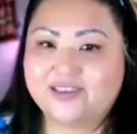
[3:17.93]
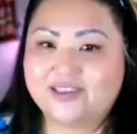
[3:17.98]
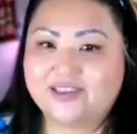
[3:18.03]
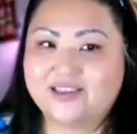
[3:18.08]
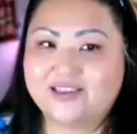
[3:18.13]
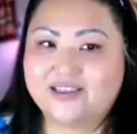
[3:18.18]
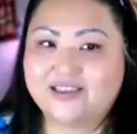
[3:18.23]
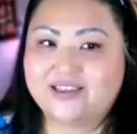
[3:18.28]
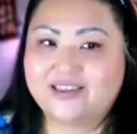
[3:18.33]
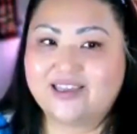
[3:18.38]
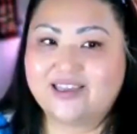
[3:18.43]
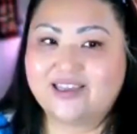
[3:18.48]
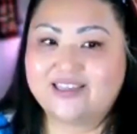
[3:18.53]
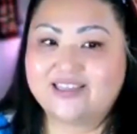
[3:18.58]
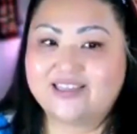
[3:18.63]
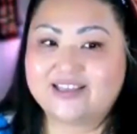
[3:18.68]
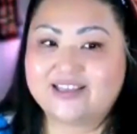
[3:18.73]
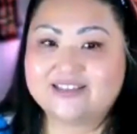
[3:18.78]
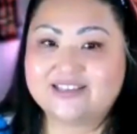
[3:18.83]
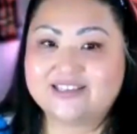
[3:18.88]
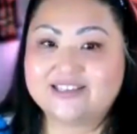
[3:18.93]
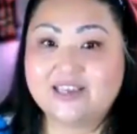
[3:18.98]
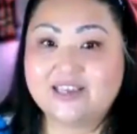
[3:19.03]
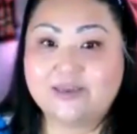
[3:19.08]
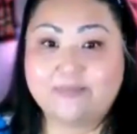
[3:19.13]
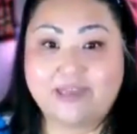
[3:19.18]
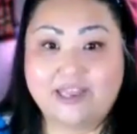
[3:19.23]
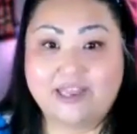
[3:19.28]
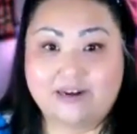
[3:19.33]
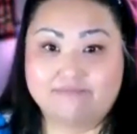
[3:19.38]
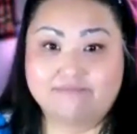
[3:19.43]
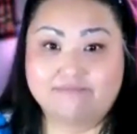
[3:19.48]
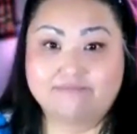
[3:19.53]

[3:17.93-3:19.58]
Okay, that's a demon.